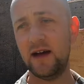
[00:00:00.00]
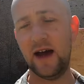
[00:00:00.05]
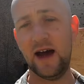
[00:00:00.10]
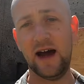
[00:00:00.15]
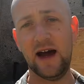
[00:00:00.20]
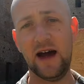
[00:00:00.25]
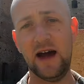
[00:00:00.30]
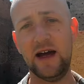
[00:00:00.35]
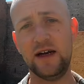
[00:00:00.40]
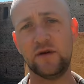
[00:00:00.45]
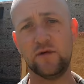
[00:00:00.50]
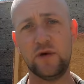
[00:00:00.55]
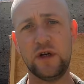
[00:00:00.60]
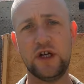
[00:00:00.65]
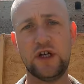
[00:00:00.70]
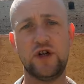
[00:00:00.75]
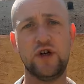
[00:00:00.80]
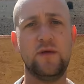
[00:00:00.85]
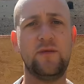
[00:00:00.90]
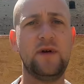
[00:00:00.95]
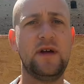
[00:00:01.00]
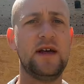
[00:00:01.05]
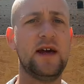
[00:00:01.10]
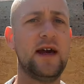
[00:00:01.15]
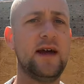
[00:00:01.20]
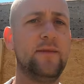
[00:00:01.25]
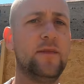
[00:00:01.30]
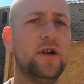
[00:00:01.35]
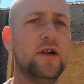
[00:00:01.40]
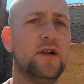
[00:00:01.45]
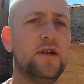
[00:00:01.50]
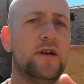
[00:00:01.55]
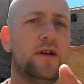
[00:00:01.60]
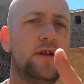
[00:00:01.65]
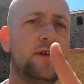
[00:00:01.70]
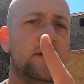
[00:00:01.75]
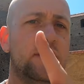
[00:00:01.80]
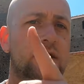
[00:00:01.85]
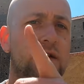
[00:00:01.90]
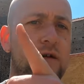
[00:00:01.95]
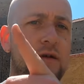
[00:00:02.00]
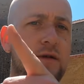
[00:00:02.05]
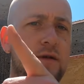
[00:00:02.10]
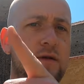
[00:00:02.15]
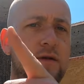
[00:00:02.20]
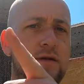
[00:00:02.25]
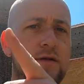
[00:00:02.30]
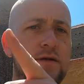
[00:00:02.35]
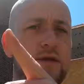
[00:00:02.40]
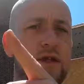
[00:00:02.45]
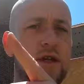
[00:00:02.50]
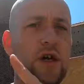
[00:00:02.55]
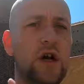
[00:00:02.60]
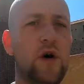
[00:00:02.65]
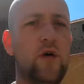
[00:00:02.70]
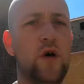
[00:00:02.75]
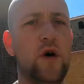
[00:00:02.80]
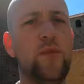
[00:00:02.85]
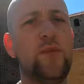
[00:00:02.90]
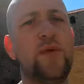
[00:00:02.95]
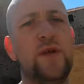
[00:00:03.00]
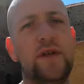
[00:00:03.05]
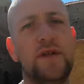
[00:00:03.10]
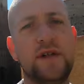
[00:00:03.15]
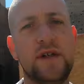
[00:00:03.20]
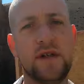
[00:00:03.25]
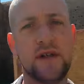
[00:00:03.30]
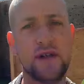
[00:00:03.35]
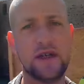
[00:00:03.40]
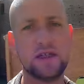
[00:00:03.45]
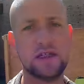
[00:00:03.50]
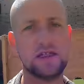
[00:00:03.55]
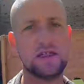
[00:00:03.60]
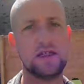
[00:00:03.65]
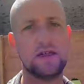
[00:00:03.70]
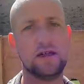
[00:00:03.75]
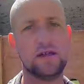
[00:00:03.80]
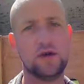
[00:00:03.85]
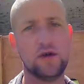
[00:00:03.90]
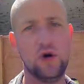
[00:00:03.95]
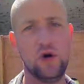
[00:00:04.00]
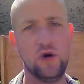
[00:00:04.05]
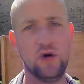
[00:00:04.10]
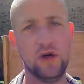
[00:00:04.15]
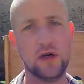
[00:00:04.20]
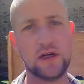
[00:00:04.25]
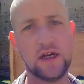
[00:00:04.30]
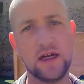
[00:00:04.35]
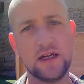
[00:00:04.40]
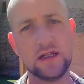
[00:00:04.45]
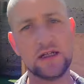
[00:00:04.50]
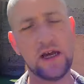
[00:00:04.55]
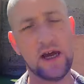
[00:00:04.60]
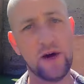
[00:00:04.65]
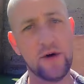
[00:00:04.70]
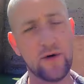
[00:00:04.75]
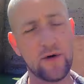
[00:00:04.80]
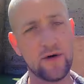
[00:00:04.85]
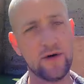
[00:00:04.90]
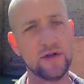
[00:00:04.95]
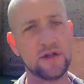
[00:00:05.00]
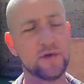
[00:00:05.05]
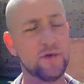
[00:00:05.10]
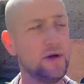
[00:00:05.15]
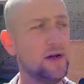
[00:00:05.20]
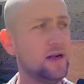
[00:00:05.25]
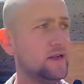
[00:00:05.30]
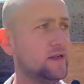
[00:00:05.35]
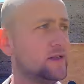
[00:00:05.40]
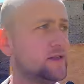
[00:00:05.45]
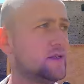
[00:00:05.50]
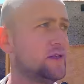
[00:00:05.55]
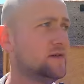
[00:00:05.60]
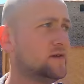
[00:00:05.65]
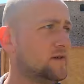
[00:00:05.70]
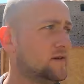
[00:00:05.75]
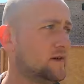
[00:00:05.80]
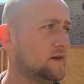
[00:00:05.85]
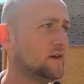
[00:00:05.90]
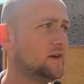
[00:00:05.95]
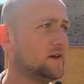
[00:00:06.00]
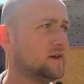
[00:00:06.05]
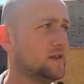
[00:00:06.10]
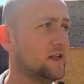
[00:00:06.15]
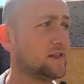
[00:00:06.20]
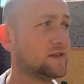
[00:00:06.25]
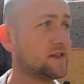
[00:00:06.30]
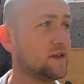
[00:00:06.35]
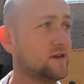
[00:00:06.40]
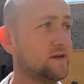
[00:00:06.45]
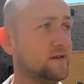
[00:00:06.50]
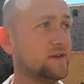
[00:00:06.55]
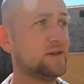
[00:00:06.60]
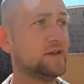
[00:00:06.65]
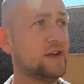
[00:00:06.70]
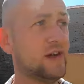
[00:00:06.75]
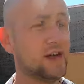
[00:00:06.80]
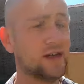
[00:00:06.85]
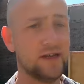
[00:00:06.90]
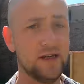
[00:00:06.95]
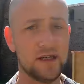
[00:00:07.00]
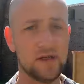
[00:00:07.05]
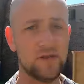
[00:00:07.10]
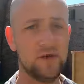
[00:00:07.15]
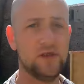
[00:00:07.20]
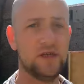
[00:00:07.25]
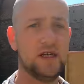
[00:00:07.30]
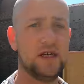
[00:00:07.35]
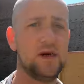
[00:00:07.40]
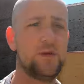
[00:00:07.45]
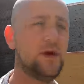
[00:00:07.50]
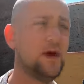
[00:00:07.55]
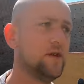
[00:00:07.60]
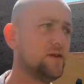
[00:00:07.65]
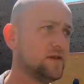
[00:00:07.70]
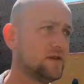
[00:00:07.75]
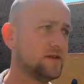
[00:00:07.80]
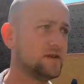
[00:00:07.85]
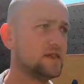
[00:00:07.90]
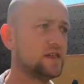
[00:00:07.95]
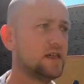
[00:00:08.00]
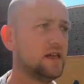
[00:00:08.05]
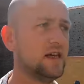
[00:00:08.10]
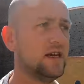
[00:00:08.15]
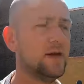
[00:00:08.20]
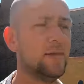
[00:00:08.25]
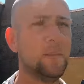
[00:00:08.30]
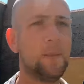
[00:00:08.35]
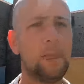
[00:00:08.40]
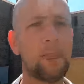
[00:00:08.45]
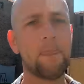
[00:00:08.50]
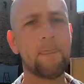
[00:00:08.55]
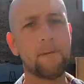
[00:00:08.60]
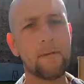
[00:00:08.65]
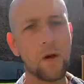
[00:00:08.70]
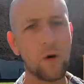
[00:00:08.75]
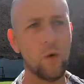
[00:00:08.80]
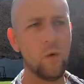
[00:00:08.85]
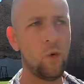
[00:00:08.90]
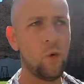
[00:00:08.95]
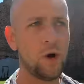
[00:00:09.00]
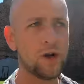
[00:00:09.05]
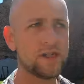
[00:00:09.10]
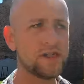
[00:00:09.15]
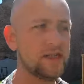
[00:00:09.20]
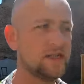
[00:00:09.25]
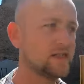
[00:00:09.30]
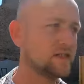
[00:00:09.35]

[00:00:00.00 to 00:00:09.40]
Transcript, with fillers: and we should be able to go up to this cool looking tower as well. So let's go and check this museum out and see what's